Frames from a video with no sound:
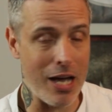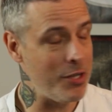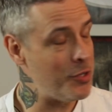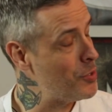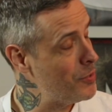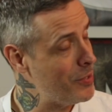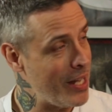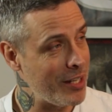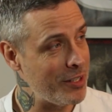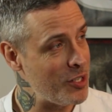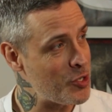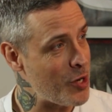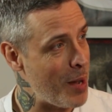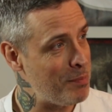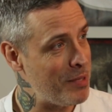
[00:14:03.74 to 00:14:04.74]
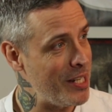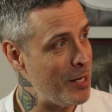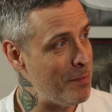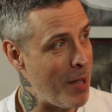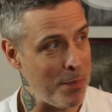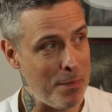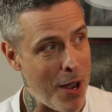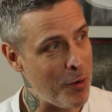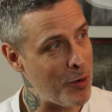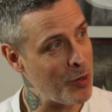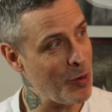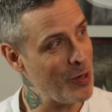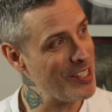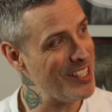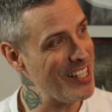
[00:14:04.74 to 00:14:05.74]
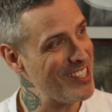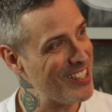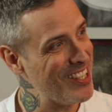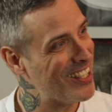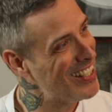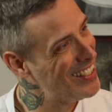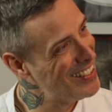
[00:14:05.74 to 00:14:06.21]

I tuned down to drop D to make power chords easier.